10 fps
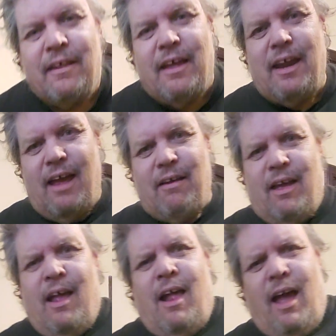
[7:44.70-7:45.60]
And
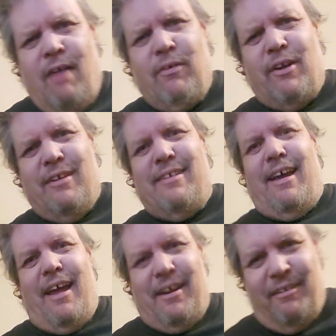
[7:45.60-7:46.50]
have a good
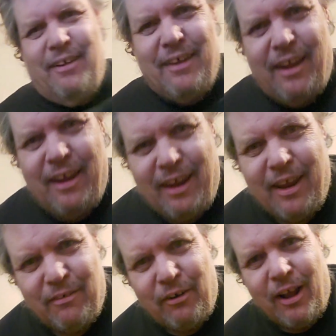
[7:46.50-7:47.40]
day
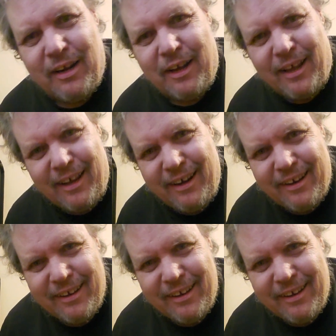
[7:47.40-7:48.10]
and rock on.